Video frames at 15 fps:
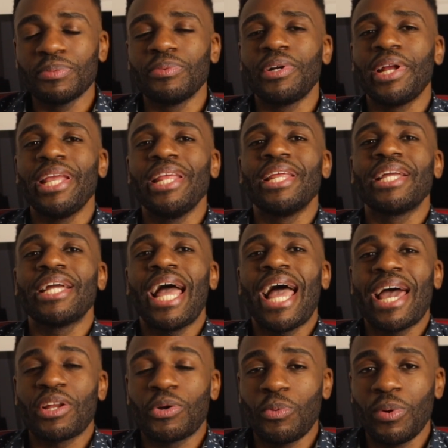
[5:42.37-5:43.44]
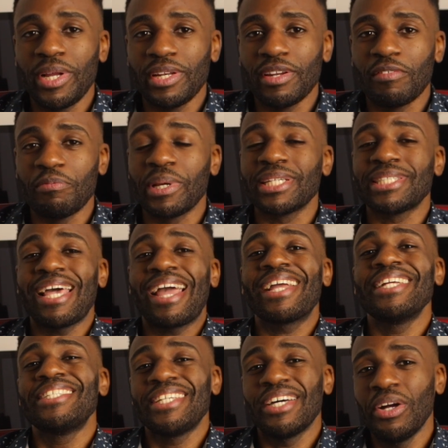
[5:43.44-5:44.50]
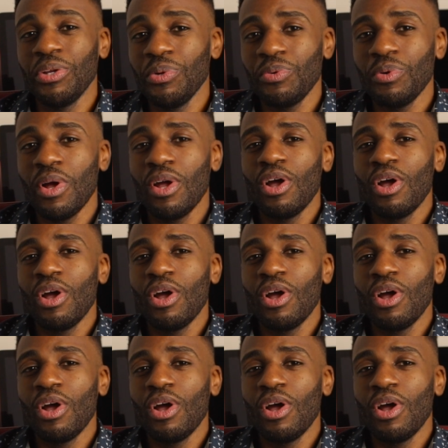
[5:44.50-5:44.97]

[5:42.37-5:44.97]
We're eating adequate enough, because I can tell you,